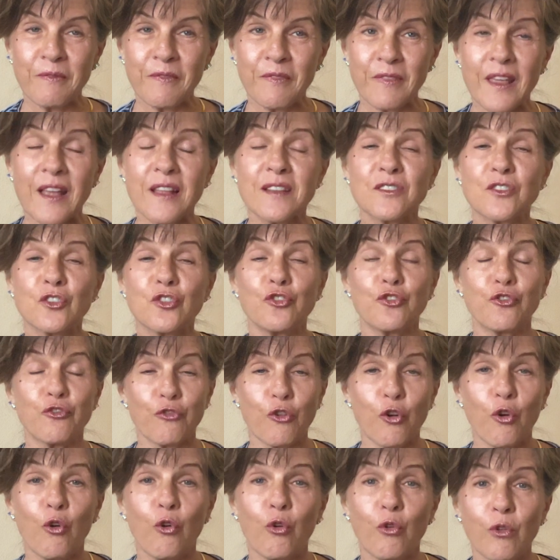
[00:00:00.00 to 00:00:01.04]
that's
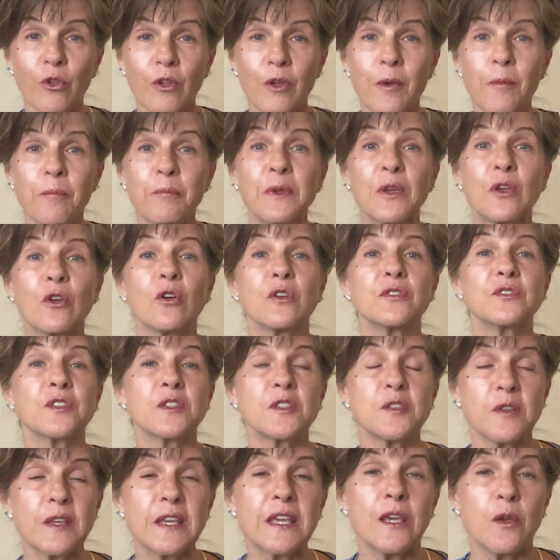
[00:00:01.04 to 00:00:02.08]
control because
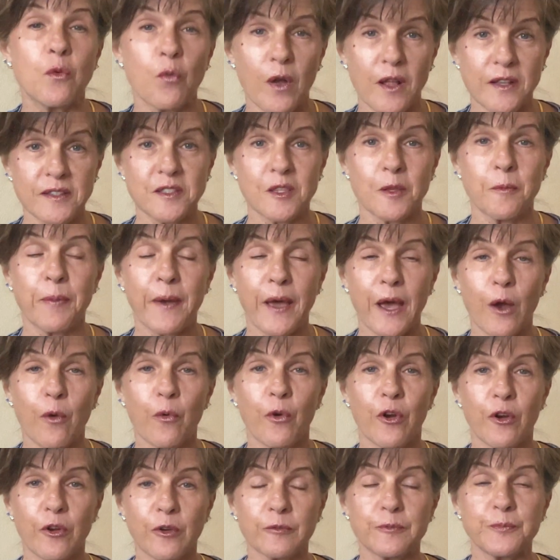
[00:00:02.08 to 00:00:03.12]
it's he wants the
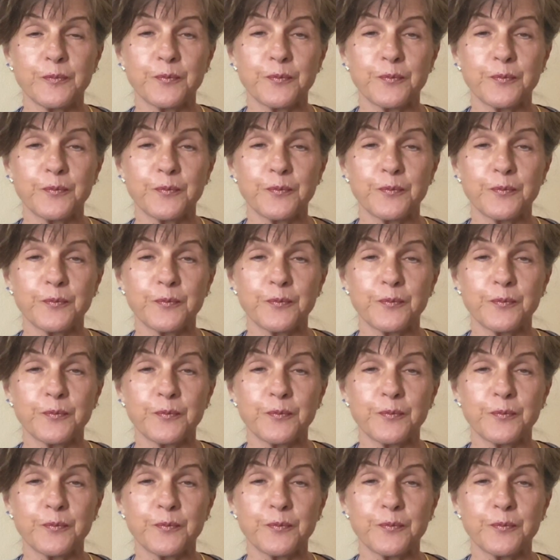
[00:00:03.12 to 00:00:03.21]
power.